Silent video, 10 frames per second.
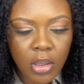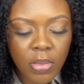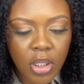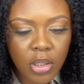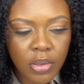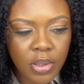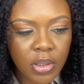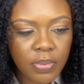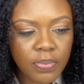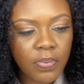I'm
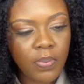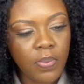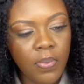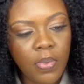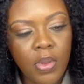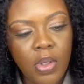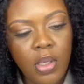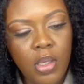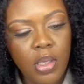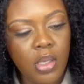hungry.
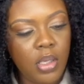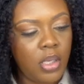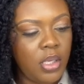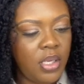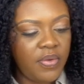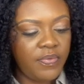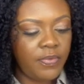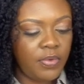I have